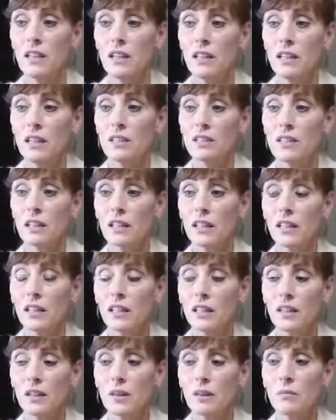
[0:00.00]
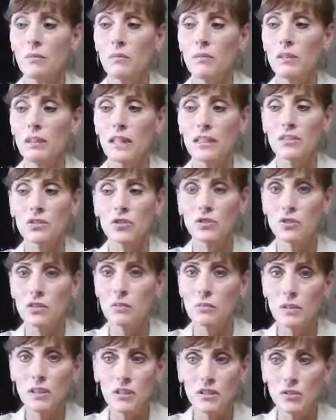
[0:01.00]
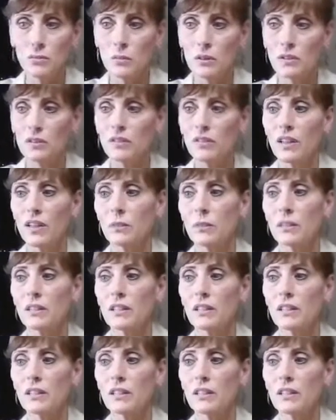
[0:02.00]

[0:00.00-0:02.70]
Selenium, that should be in your multivitamin,